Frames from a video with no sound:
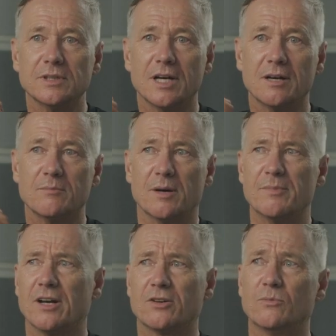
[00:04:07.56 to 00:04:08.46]
I
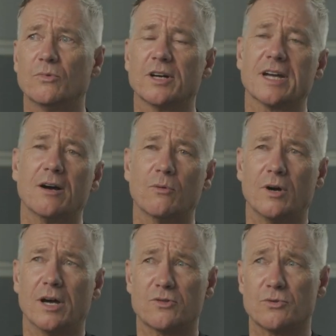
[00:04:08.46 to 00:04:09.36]
mean, I couldn't work out
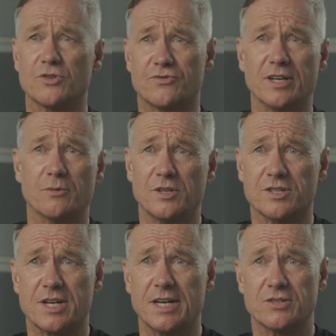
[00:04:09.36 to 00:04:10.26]
why I was always drinking with the
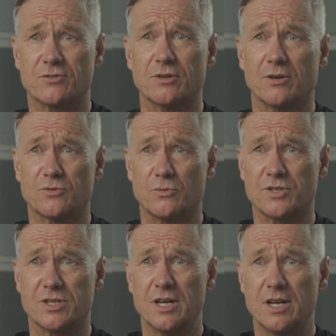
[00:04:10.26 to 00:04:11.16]
stage crew. I was
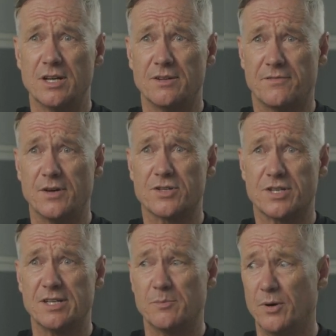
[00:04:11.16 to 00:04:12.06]
always the
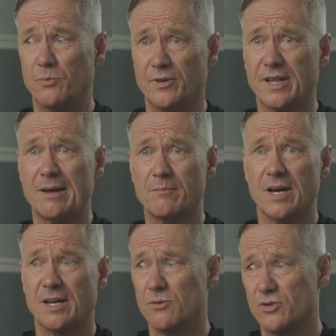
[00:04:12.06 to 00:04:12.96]
first in the pub with them,
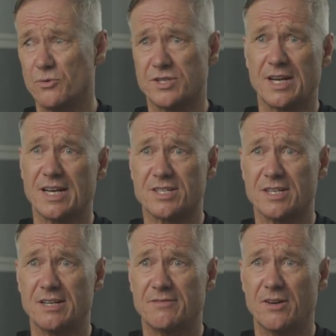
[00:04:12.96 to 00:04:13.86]
and I was always the last to
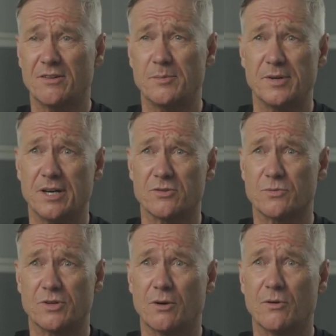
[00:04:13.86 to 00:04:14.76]
leave. Everybody else
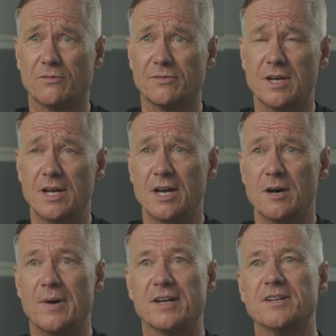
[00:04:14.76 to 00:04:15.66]
would go off.
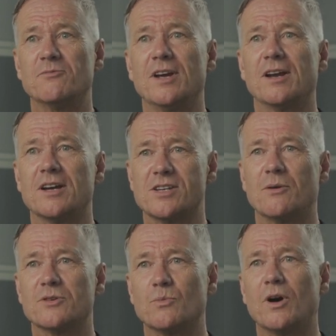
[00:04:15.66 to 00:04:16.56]
But I didn't realize I
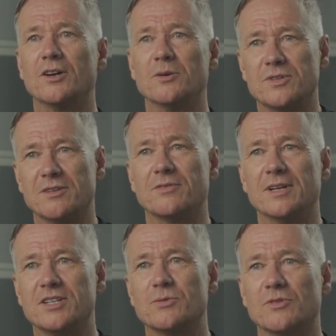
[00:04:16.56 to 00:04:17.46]
was wired up
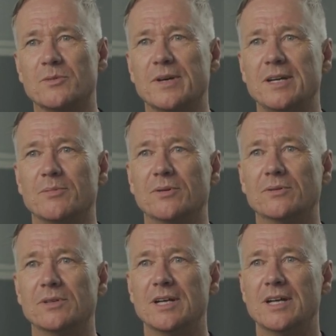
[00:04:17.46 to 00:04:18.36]
differently to other
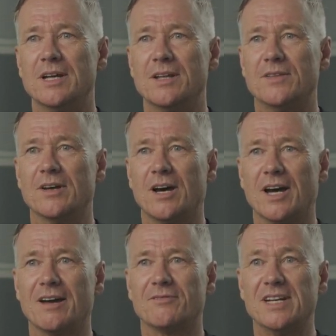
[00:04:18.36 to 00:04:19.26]
people, that
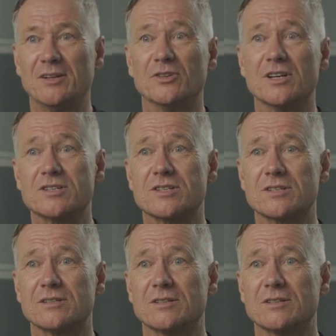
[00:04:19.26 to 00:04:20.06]
I have an illness,